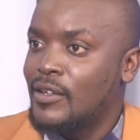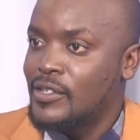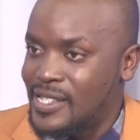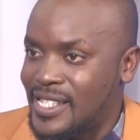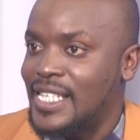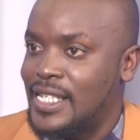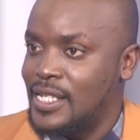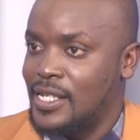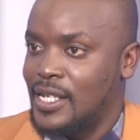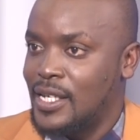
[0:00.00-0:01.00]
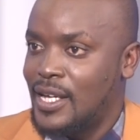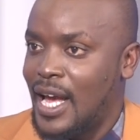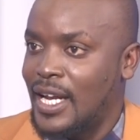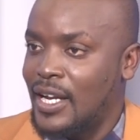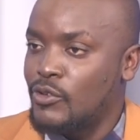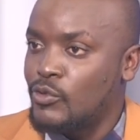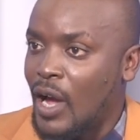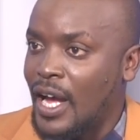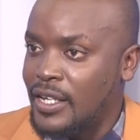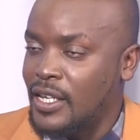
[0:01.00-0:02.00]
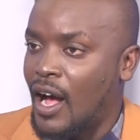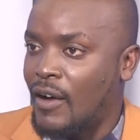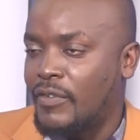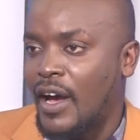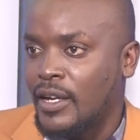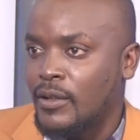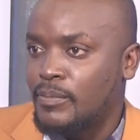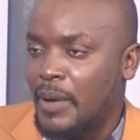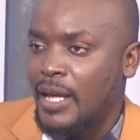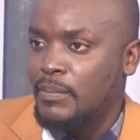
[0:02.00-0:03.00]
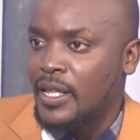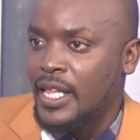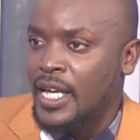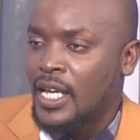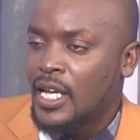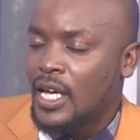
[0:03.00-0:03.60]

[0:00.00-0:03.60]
sit and then write our final paper there.